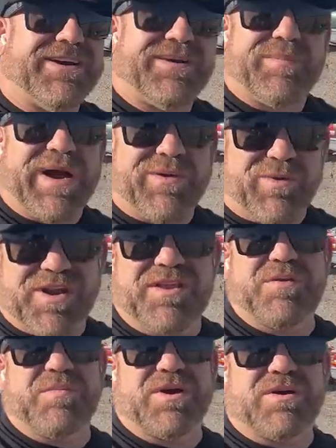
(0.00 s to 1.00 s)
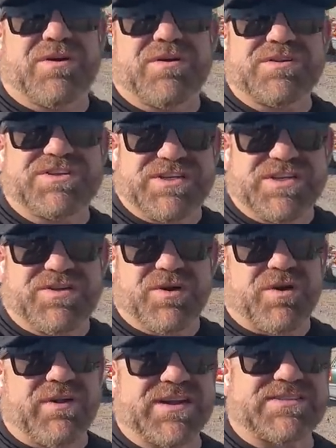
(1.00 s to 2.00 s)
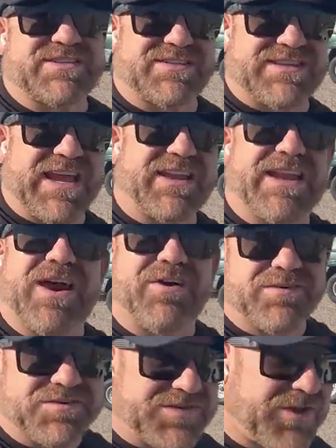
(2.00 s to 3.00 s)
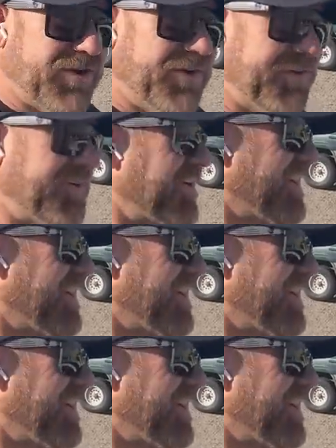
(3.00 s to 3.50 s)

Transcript: my run-of-the-mill G T two R S to stand out." So